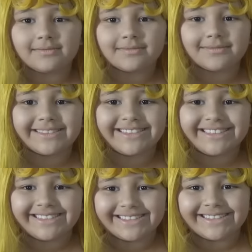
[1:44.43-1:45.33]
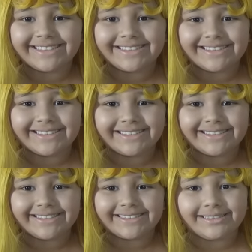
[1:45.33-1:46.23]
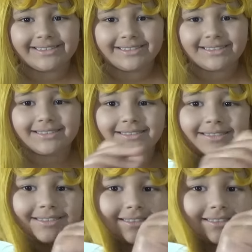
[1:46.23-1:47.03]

[no speech]